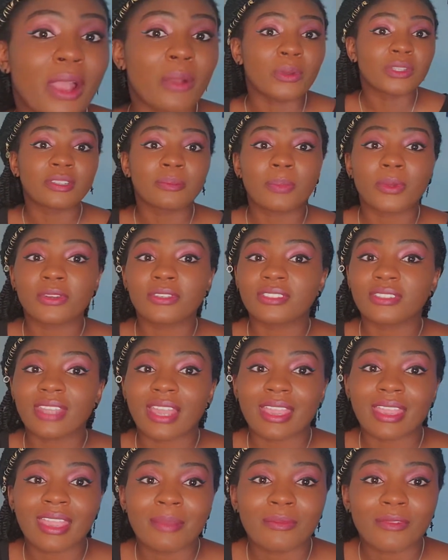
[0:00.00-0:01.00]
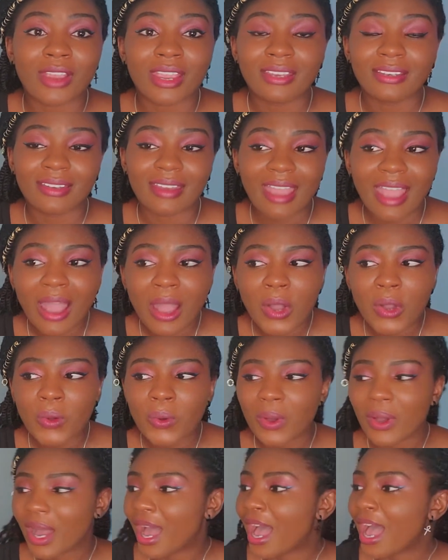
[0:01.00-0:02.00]
I was the person I am right
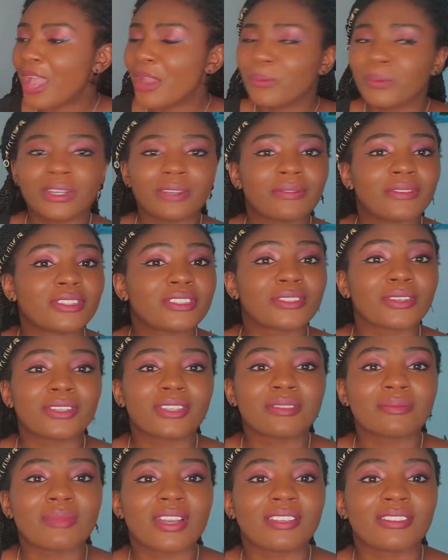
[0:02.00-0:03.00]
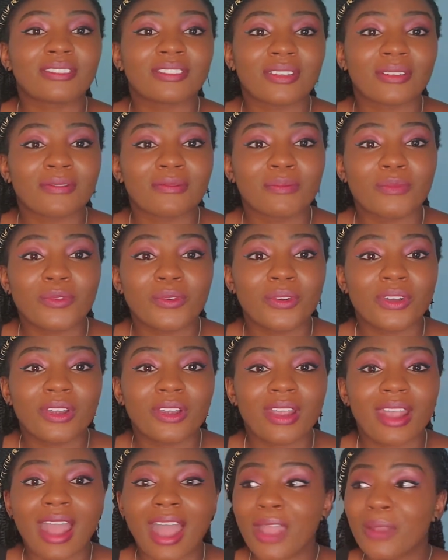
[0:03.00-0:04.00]
now, I would have asserted myself
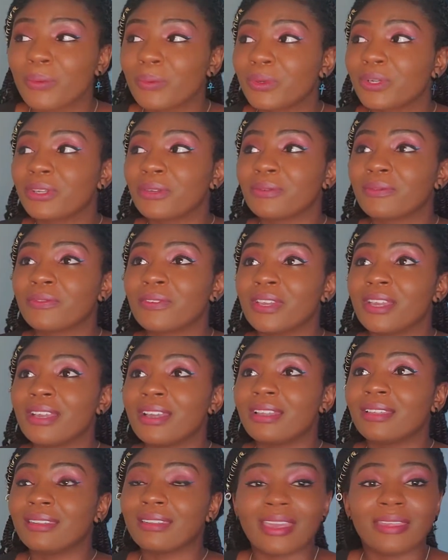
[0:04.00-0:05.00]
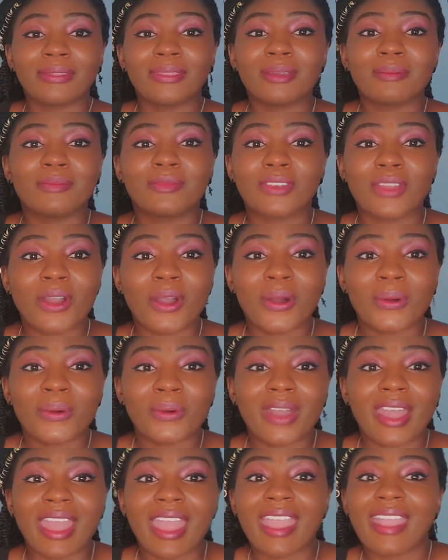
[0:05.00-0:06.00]
more. I would have let them
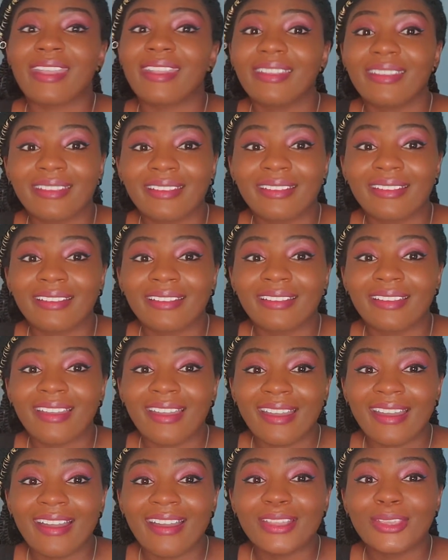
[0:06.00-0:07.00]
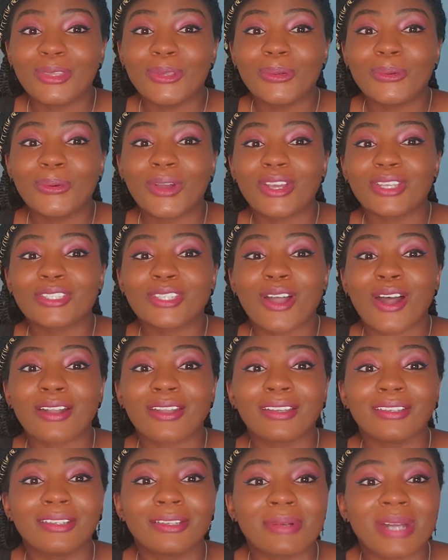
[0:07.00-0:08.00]
know, hey, you are
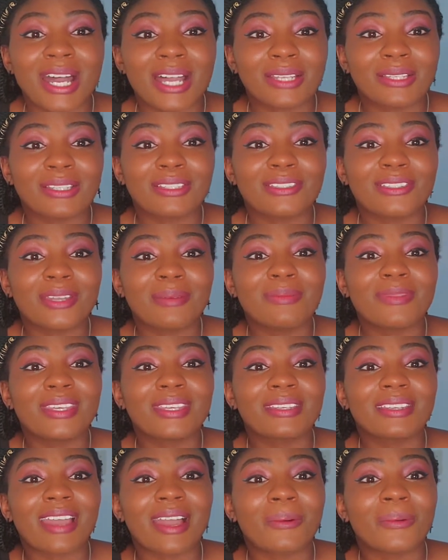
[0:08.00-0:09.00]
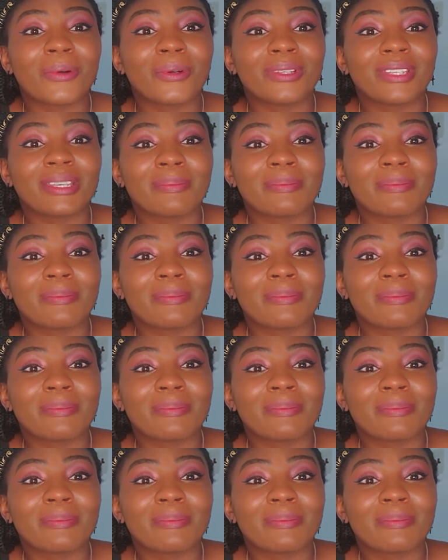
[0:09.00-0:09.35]
talking about something that will